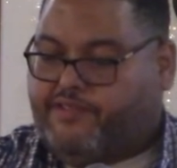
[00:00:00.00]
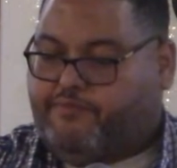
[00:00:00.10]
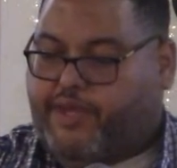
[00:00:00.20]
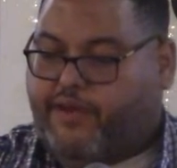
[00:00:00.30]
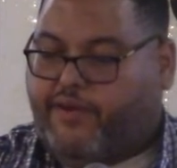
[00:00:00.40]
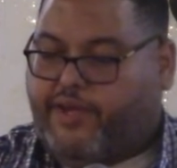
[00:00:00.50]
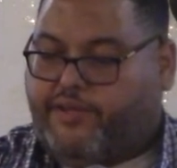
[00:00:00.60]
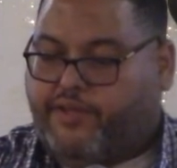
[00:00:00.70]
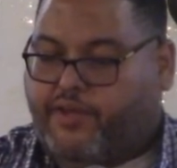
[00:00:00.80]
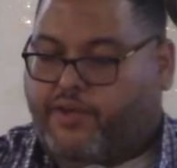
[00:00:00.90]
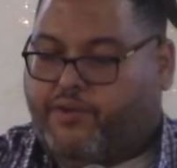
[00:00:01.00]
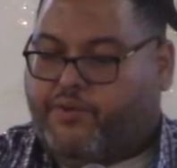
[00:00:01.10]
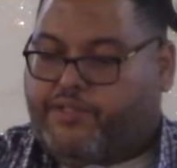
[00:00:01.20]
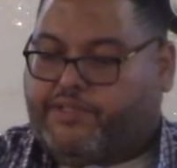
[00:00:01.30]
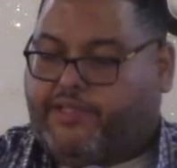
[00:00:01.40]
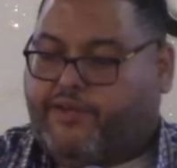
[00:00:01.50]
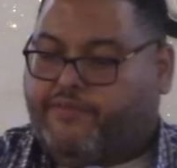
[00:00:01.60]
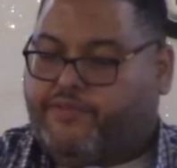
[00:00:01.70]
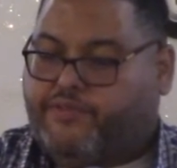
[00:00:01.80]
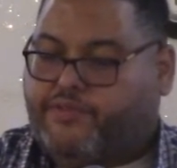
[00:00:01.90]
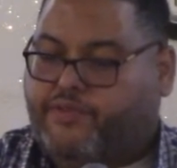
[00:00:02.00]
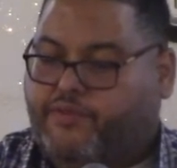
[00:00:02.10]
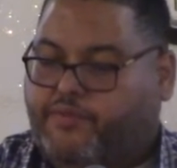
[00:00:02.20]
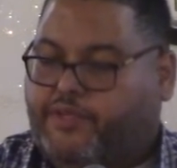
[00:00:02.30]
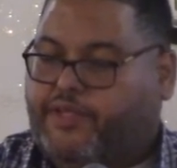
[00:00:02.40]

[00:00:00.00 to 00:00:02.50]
as married or as lovers would